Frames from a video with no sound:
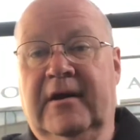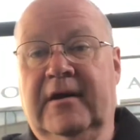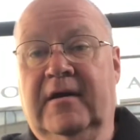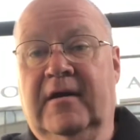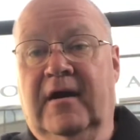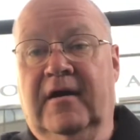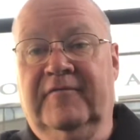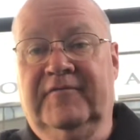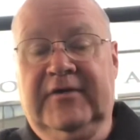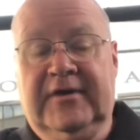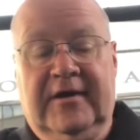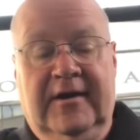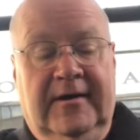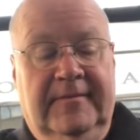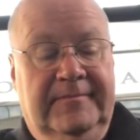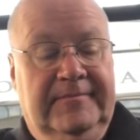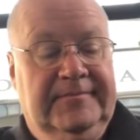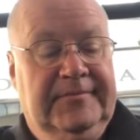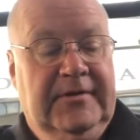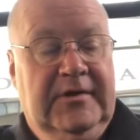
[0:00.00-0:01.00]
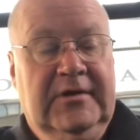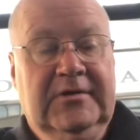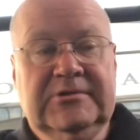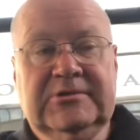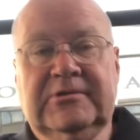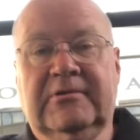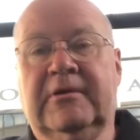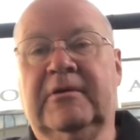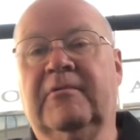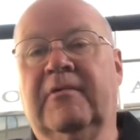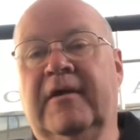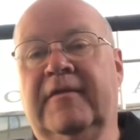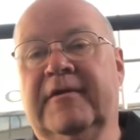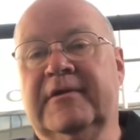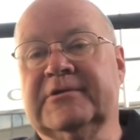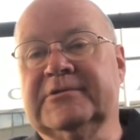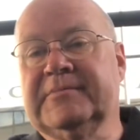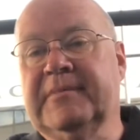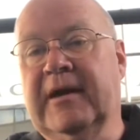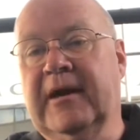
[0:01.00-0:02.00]
coffee cup. So anyway,
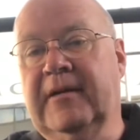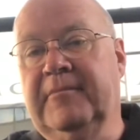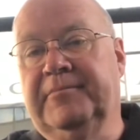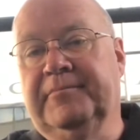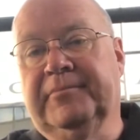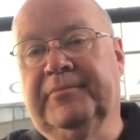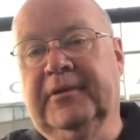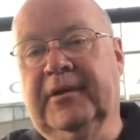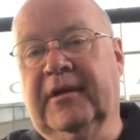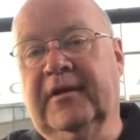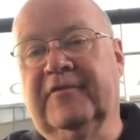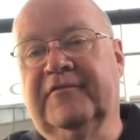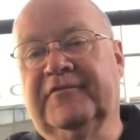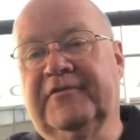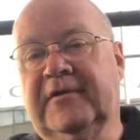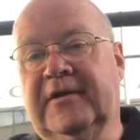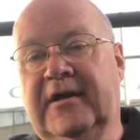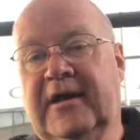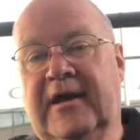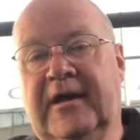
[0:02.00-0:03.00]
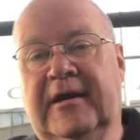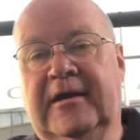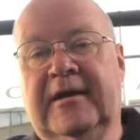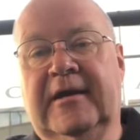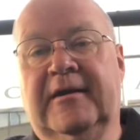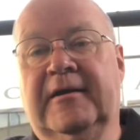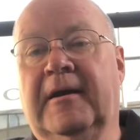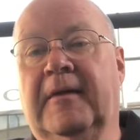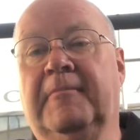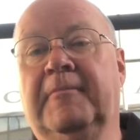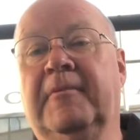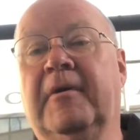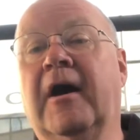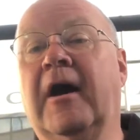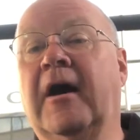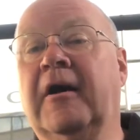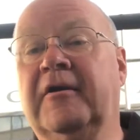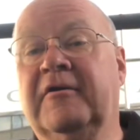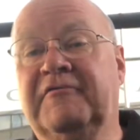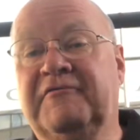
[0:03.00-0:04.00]
there's my plug for Yeti, and I'm
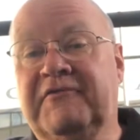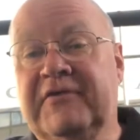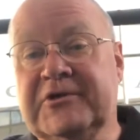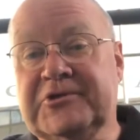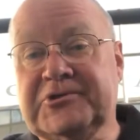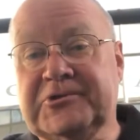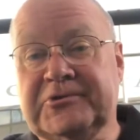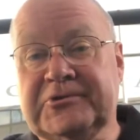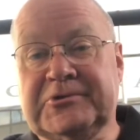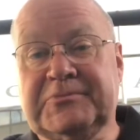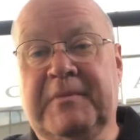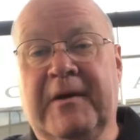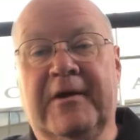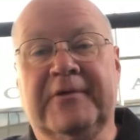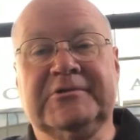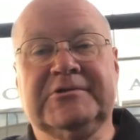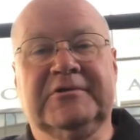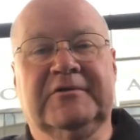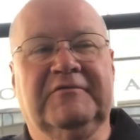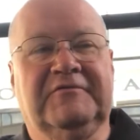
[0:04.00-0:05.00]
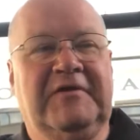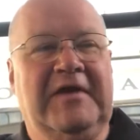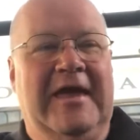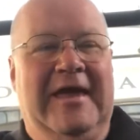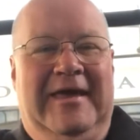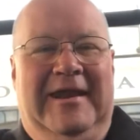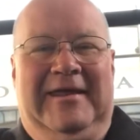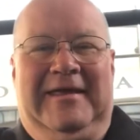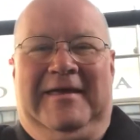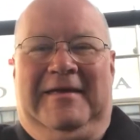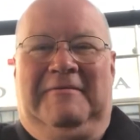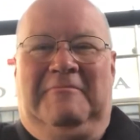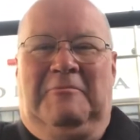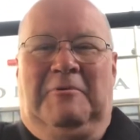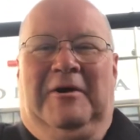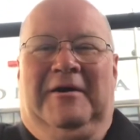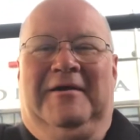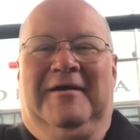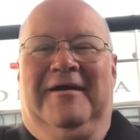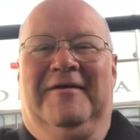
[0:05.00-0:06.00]
unofficial sponsor of Yeti,
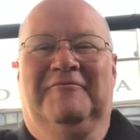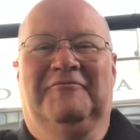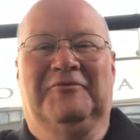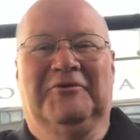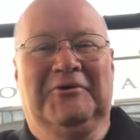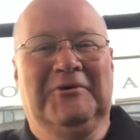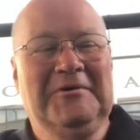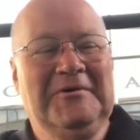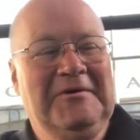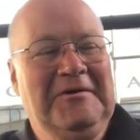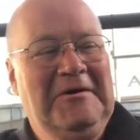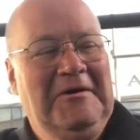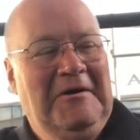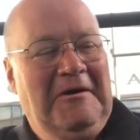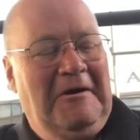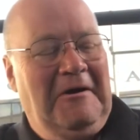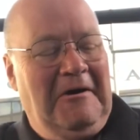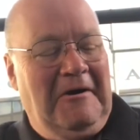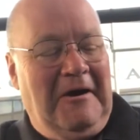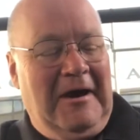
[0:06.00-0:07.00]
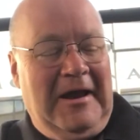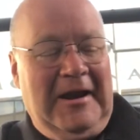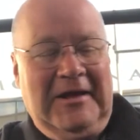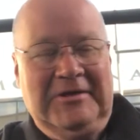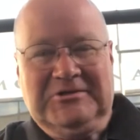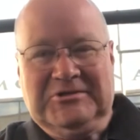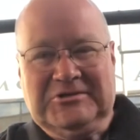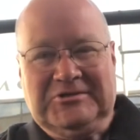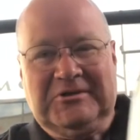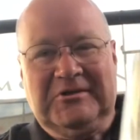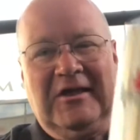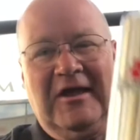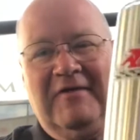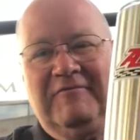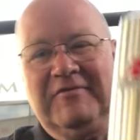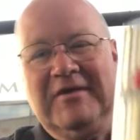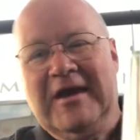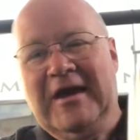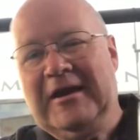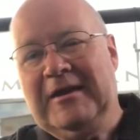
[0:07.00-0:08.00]
whatever. All right, I just
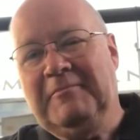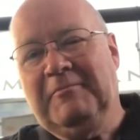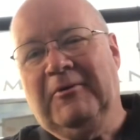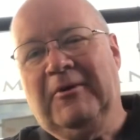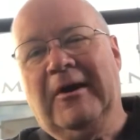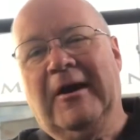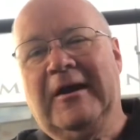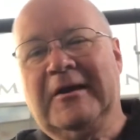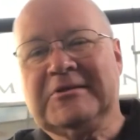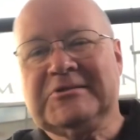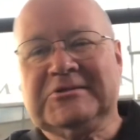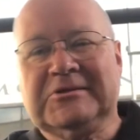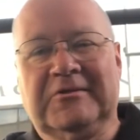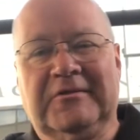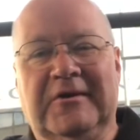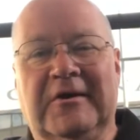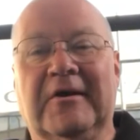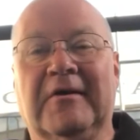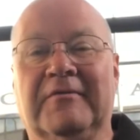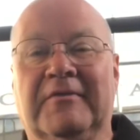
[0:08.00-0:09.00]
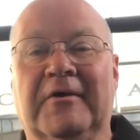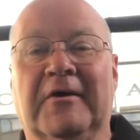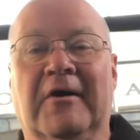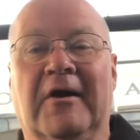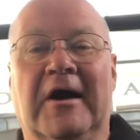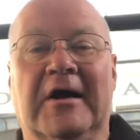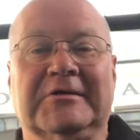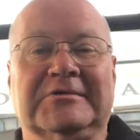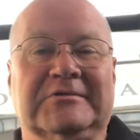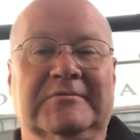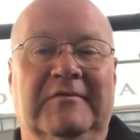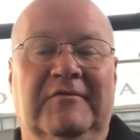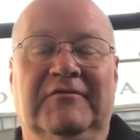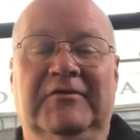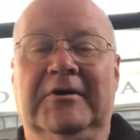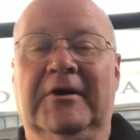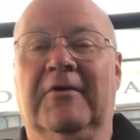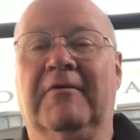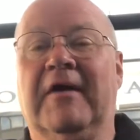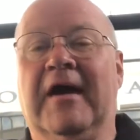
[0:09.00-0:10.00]
love Yeti products, so they're awesome. If
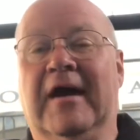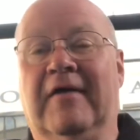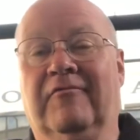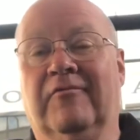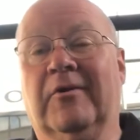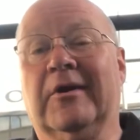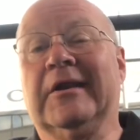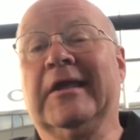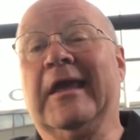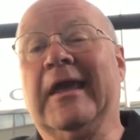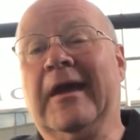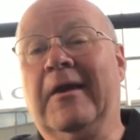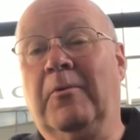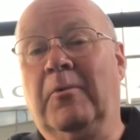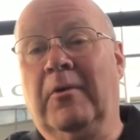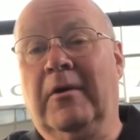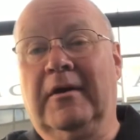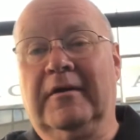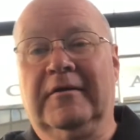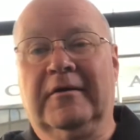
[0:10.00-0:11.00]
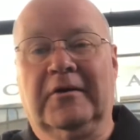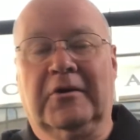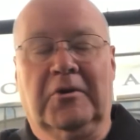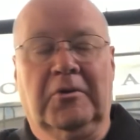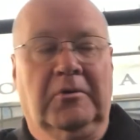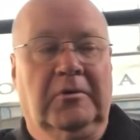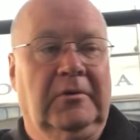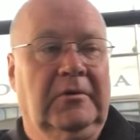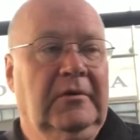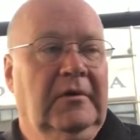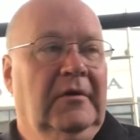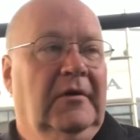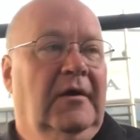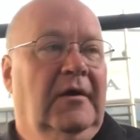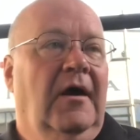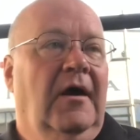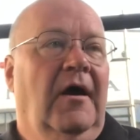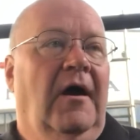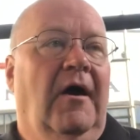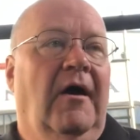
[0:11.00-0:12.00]
you don't have one, get one. They're cool.
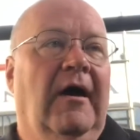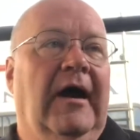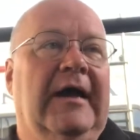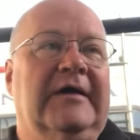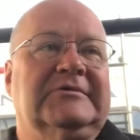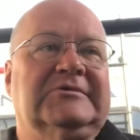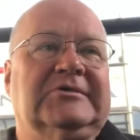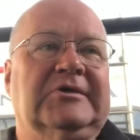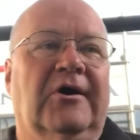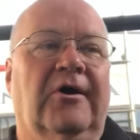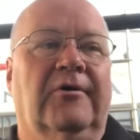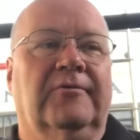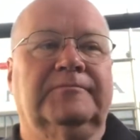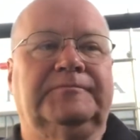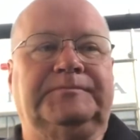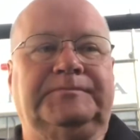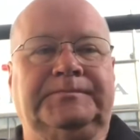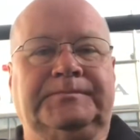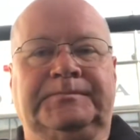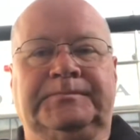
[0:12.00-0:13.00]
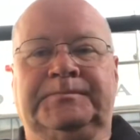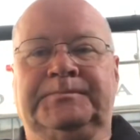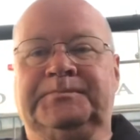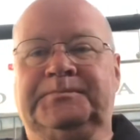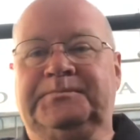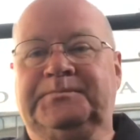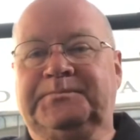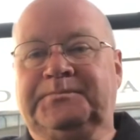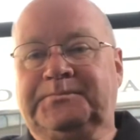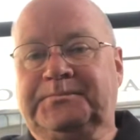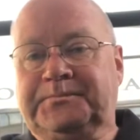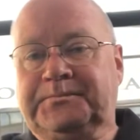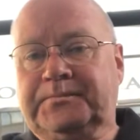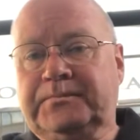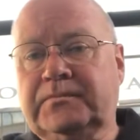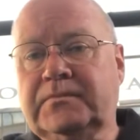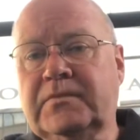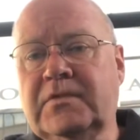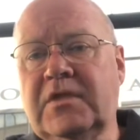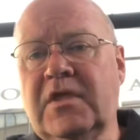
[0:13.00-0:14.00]
All right, so
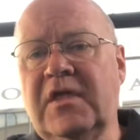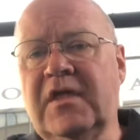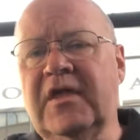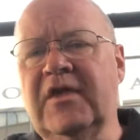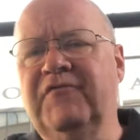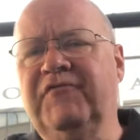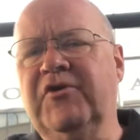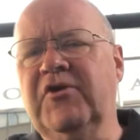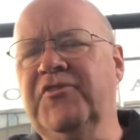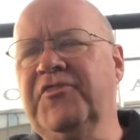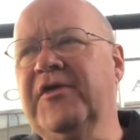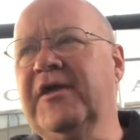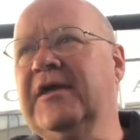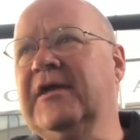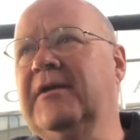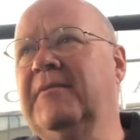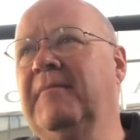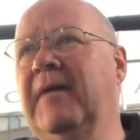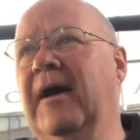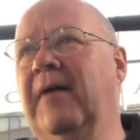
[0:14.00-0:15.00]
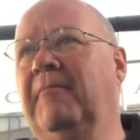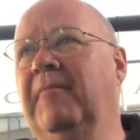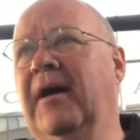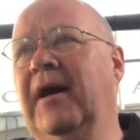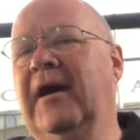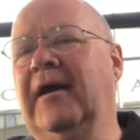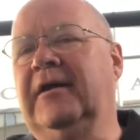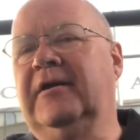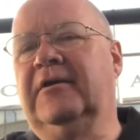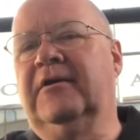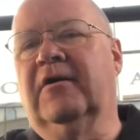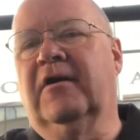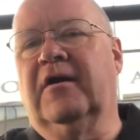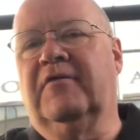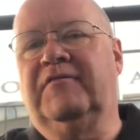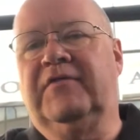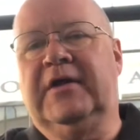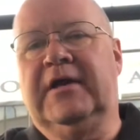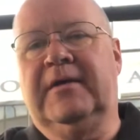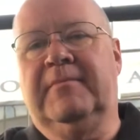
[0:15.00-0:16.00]
if you're thinking about buying an
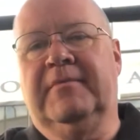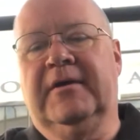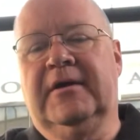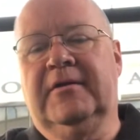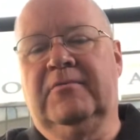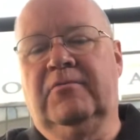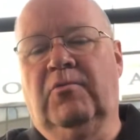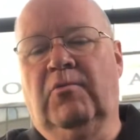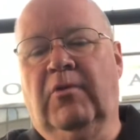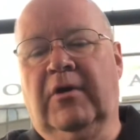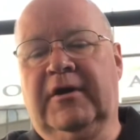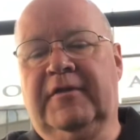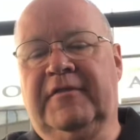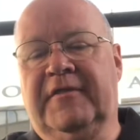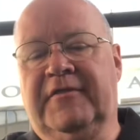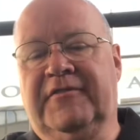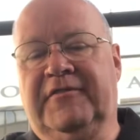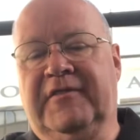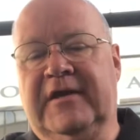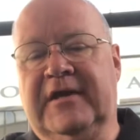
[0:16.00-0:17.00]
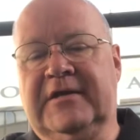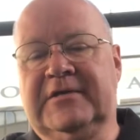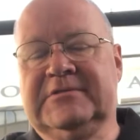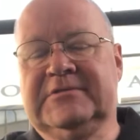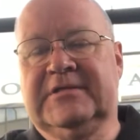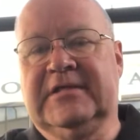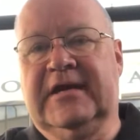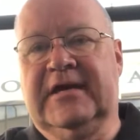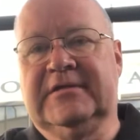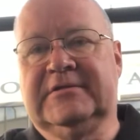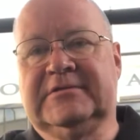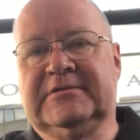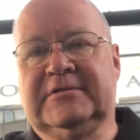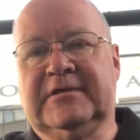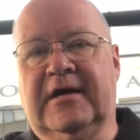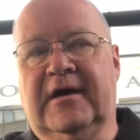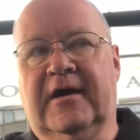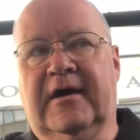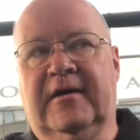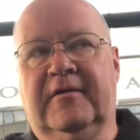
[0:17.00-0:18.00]
RV, but one of the things that's
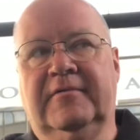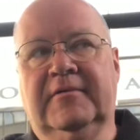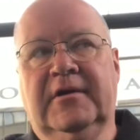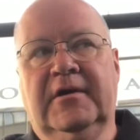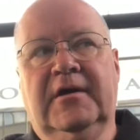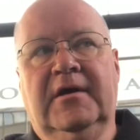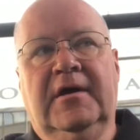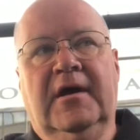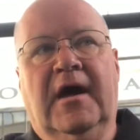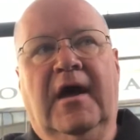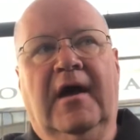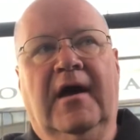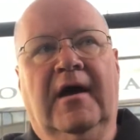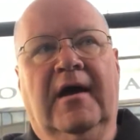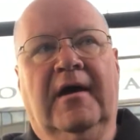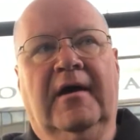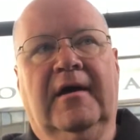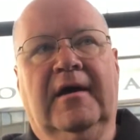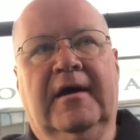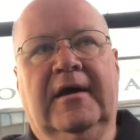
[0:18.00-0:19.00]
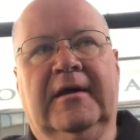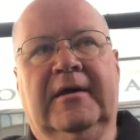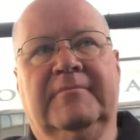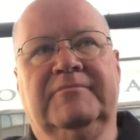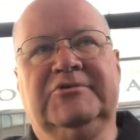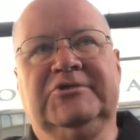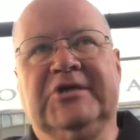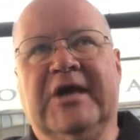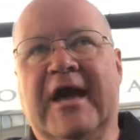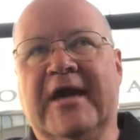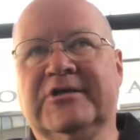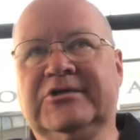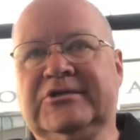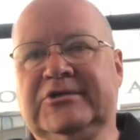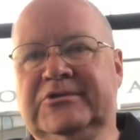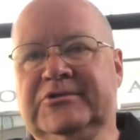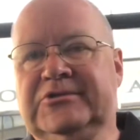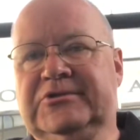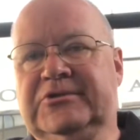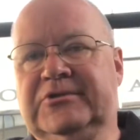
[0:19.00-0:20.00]
an
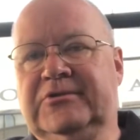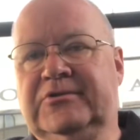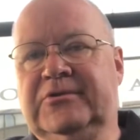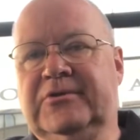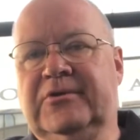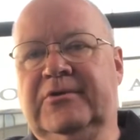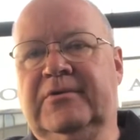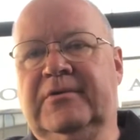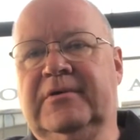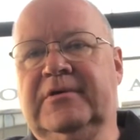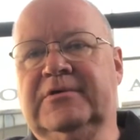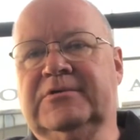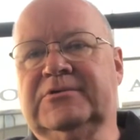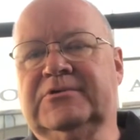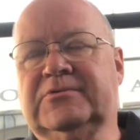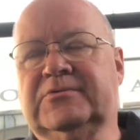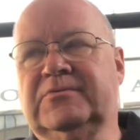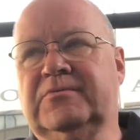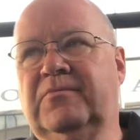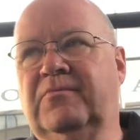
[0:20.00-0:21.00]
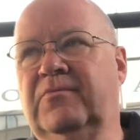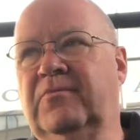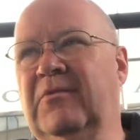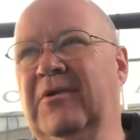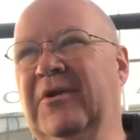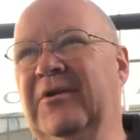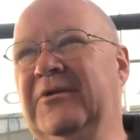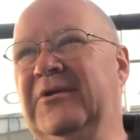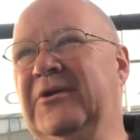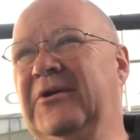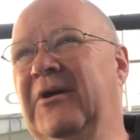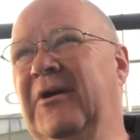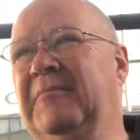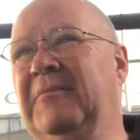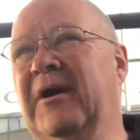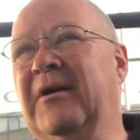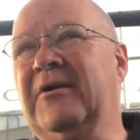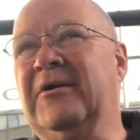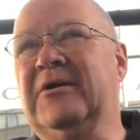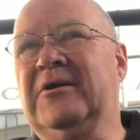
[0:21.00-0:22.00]
objection to you is, well, I'm
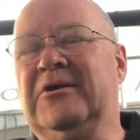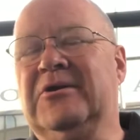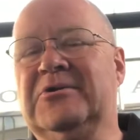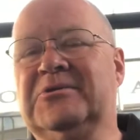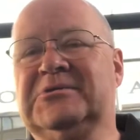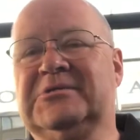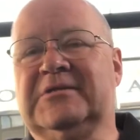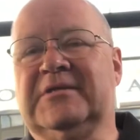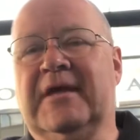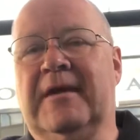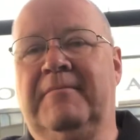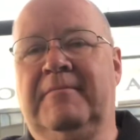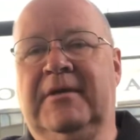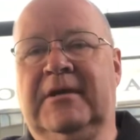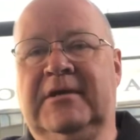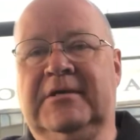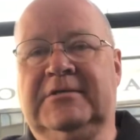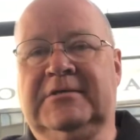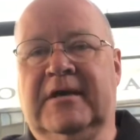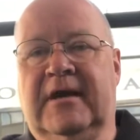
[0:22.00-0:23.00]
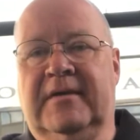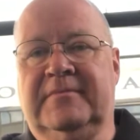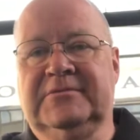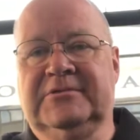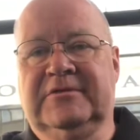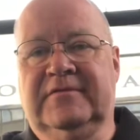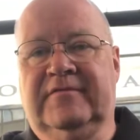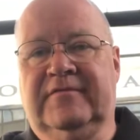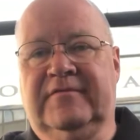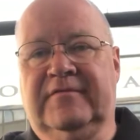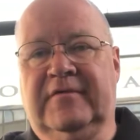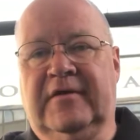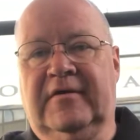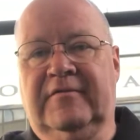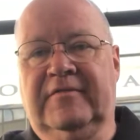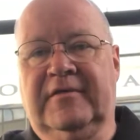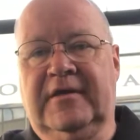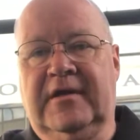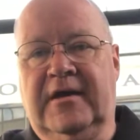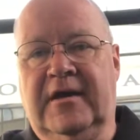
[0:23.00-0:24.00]
not going to use it that many times
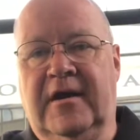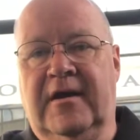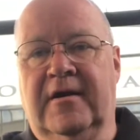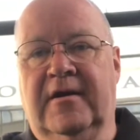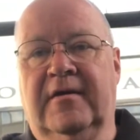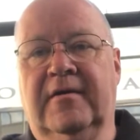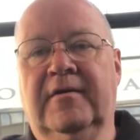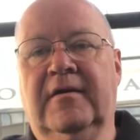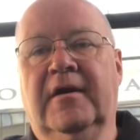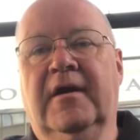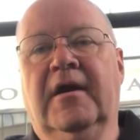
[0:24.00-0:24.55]
of the year.